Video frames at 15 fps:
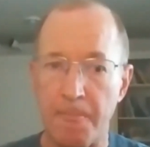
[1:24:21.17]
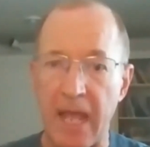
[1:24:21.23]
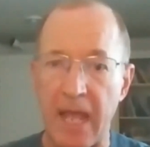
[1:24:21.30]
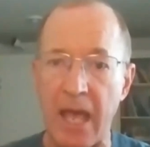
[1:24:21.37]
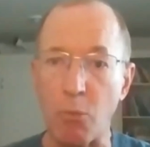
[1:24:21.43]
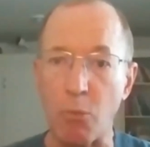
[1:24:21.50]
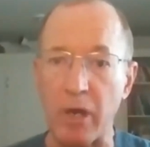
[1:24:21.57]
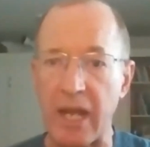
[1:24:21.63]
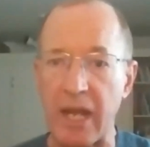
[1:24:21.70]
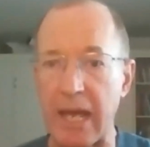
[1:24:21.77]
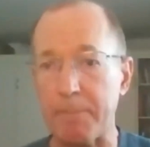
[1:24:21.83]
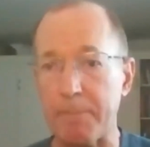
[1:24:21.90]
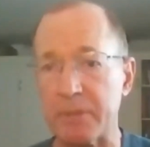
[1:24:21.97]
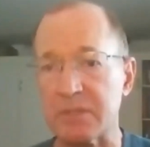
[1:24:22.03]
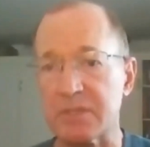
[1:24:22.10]
And what
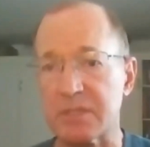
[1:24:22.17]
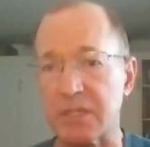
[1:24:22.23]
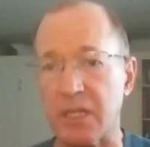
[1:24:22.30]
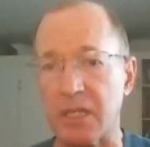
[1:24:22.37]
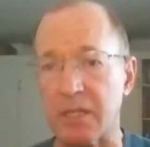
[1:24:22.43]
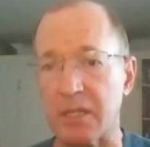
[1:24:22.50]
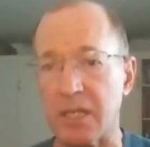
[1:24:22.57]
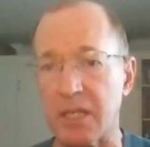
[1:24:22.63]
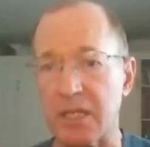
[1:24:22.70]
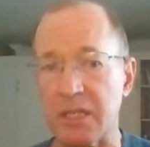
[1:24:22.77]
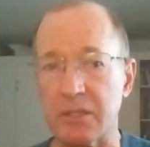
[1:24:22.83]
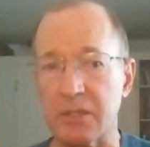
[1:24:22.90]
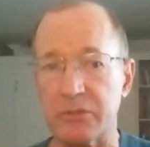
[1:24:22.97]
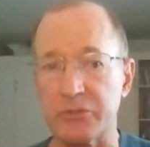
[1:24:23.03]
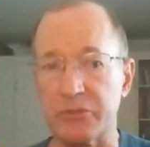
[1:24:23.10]
happens then
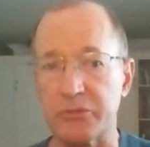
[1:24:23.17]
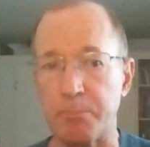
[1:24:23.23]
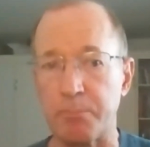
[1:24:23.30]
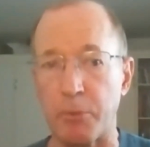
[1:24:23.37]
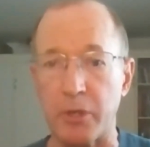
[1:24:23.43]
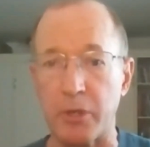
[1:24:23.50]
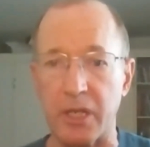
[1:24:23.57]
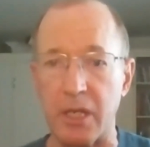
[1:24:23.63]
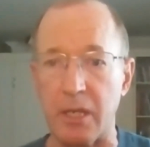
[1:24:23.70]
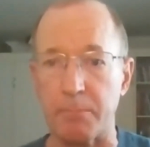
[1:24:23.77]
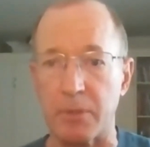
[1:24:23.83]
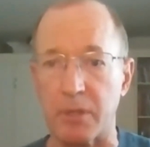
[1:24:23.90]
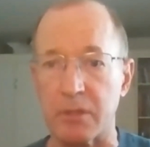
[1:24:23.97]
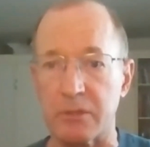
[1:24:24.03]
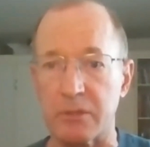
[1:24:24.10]
is burning
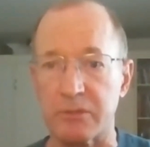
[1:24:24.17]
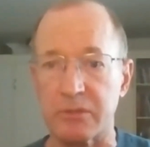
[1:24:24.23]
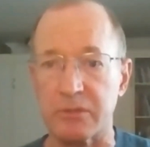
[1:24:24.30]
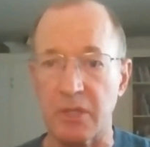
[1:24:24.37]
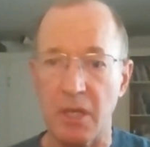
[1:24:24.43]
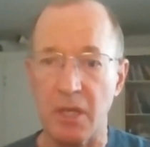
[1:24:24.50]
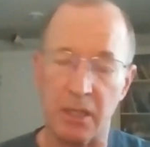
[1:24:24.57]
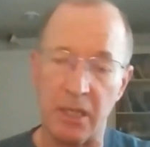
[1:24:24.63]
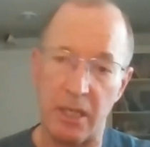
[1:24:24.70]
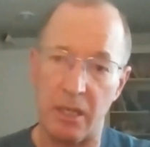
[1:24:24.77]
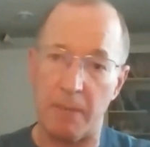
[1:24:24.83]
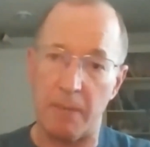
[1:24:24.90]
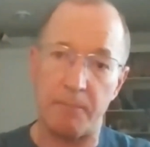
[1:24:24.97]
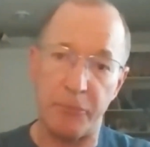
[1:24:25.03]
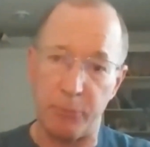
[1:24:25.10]
embers get
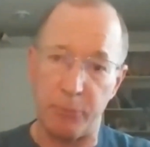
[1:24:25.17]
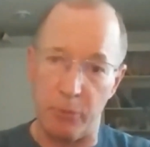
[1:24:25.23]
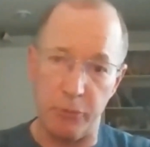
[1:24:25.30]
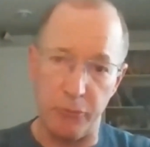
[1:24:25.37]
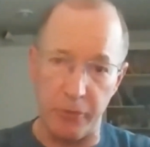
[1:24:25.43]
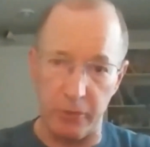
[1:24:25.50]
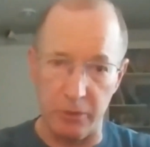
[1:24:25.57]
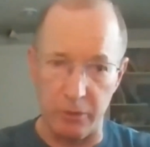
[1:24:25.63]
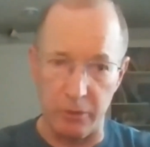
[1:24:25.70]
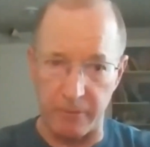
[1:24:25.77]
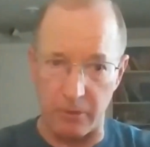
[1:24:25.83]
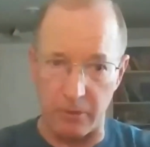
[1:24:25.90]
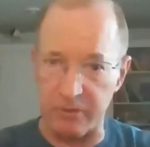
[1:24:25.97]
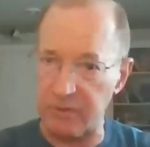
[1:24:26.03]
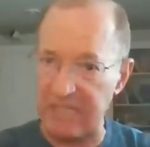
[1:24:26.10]
up through the
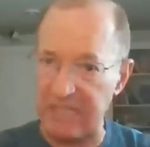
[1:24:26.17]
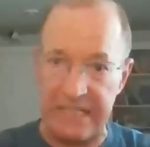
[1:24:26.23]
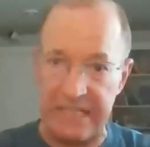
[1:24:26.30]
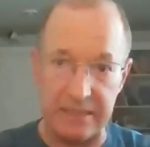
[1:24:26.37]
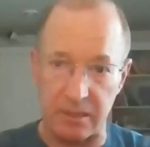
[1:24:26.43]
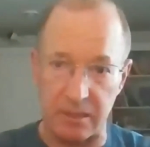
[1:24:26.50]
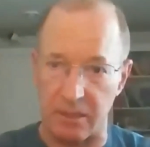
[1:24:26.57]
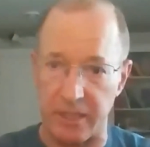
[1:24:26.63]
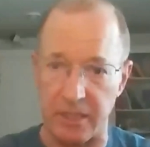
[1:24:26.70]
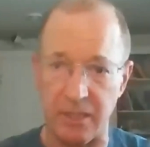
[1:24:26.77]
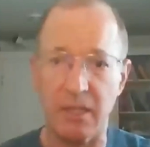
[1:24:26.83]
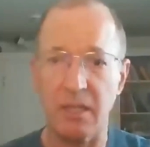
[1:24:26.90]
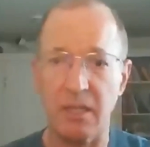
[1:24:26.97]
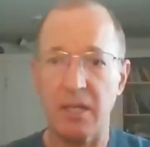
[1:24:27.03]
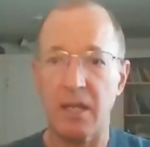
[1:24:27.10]
louvers easily
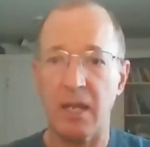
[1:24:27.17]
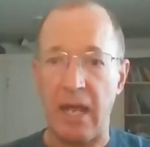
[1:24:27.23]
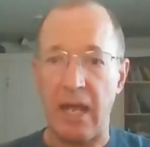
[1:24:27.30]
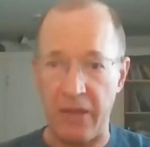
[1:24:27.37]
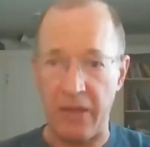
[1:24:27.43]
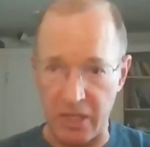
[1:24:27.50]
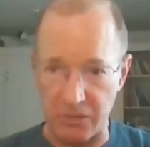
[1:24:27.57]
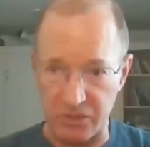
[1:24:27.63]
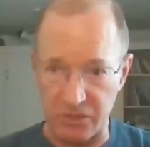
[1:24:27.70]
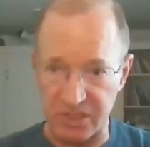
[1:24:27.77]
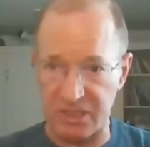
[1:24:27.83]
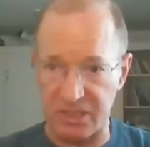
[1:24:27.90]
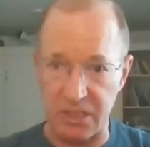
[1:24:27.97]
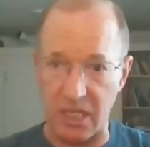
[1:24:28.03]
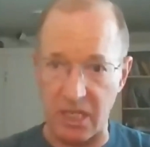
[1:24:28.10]
and then
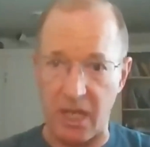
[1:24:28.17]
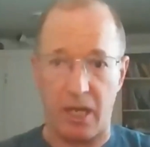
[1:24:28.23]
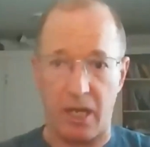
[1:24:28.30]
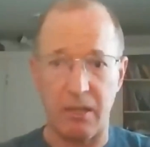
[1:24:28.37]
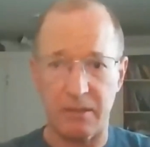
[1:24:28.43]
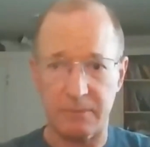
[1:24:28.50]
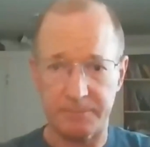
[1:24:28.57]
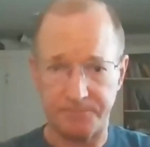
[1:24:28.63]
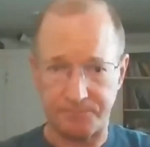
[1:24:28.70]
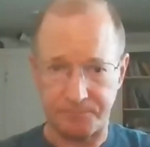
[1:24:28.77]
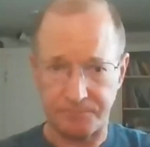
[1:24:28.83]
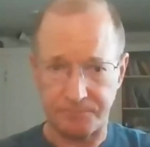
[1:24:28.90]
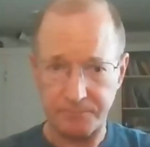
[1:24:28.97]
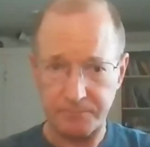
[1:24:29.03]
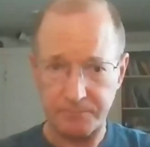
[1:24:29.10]
stick
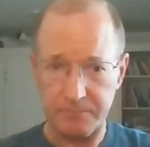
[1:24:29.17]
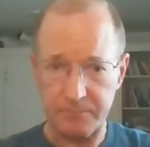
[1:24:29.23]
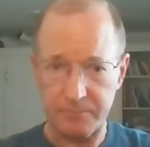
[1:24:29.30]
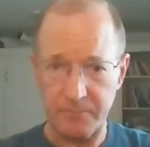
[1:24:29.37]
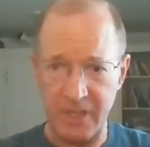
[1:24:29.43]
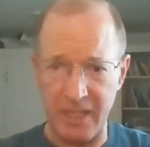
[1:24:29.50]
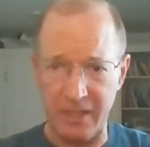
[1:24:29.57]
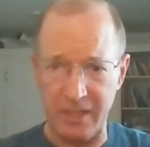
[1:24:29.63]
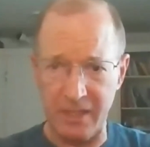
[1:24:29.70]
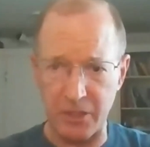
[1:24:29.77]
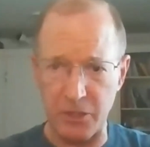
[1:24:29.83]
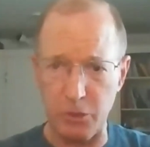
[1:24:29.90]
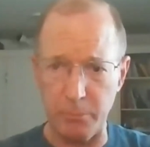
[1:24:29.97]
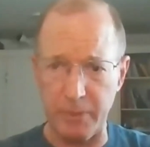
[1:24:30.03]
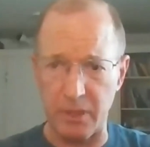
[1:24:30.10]
and
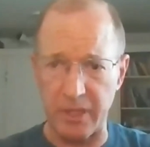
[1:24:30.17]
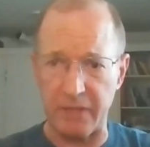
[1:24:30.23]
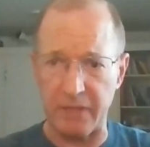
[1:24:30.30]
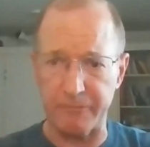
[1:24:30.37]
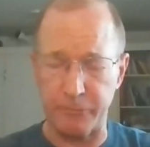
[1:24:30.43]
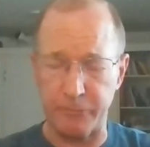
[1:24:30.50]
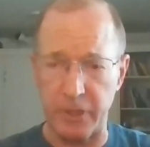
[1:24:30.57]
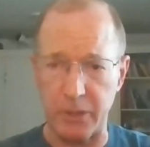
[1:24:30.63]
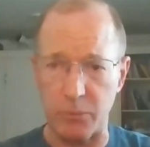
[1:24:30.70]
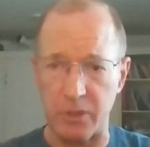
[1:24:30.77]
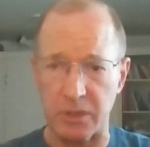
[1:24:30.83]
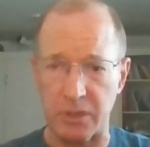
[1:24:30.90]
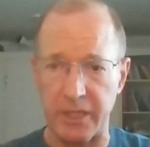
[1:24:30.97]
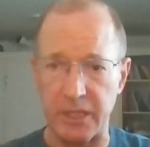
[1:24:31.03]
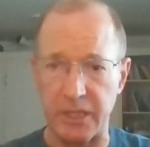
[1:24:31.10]
accumulate
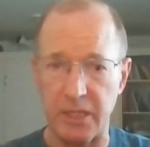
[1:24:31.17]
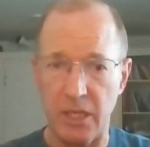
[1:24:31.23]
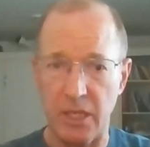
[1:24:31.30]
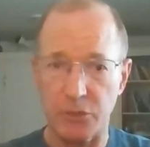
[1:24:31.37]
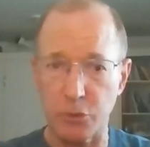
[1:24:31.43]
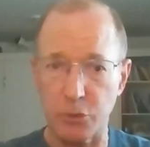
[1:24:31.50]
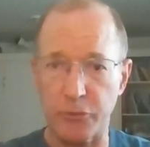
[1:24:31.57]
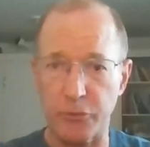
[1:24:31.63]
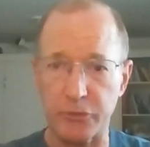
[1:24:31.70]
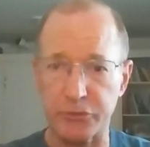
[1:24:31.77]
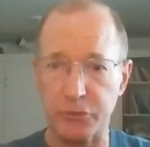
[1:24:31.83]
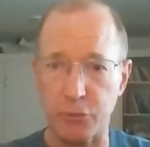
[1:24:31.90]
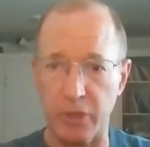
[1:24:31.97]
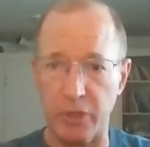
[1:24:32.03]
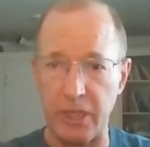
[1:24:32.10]
frequently to the
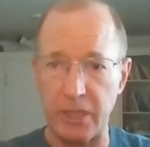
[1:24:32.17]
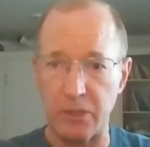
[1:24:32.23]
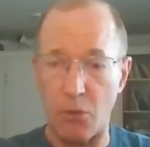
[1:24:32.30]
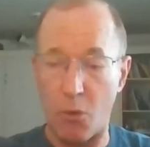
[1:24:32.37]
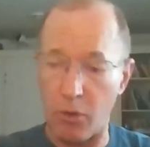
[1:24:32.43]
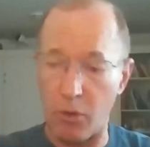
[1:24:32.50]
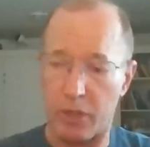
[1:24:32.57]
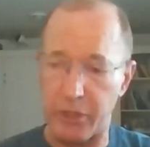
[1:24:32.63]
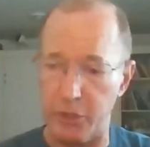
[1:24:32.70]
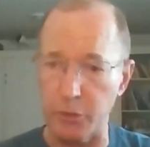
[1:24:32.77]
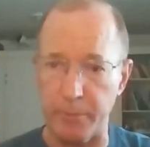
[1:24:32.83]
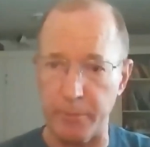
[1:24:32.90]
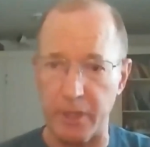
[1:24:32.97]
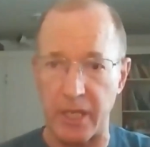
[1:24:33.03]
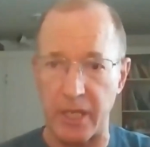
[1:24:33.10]
screen or
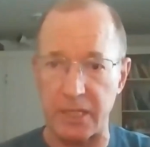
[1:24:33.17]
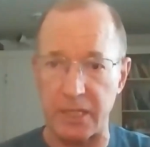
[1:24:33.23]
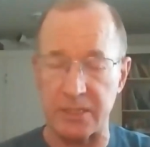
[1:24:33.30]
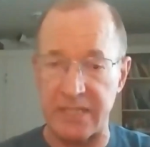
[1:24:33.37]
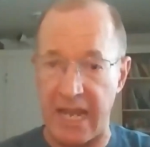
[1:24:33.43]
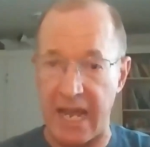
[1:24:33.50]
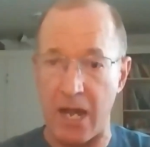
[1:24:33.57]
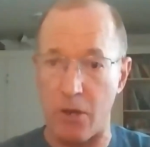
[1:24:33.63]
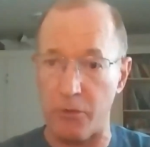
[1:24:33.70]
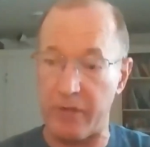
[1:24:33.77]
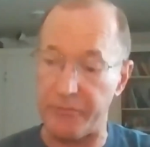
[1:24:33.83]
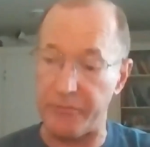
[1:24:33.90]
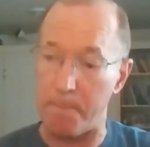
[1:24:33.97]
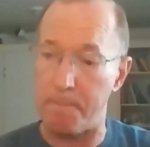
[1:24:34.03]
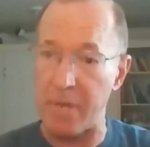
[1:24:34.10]
accumulate down at
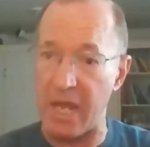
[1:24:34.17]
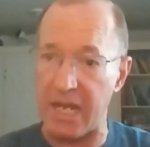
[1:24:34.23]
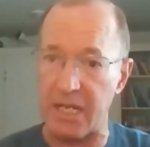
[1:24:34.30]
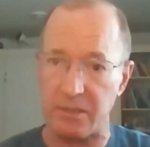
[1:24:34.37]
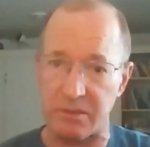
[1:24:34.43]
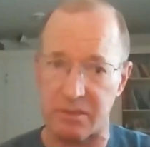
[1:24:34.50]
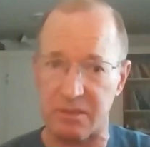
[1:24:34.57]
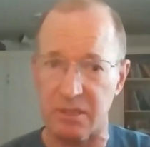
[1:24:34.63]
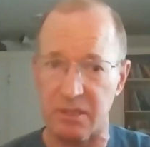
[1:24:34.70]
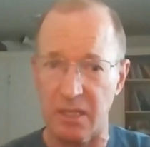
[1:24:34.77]
the base.